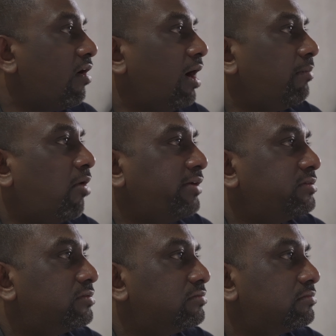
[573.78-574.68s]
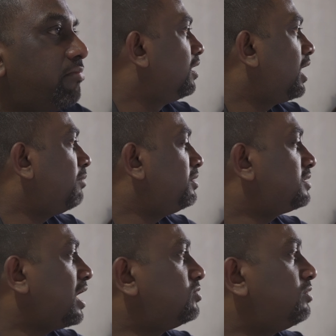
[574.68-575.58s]
All right, boys. How many
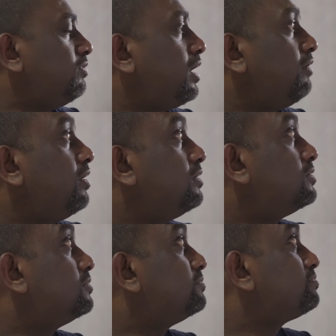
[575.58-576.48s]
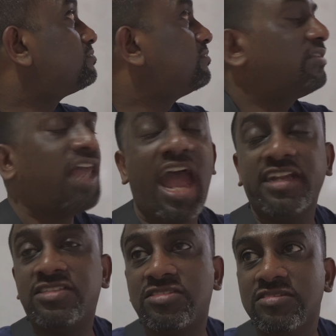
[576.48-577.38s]
stars should we give this? Ten.
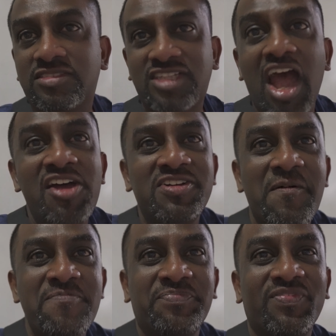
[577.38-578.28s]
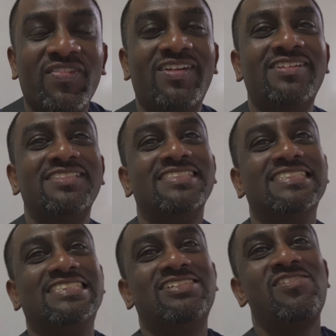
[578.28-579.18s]
Ten. Ten stars. Ten.
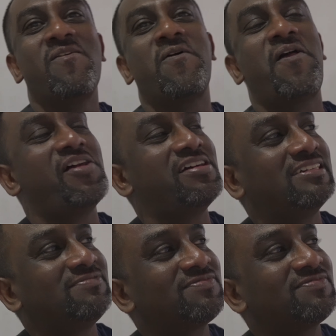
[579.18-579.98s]
I don't bluff.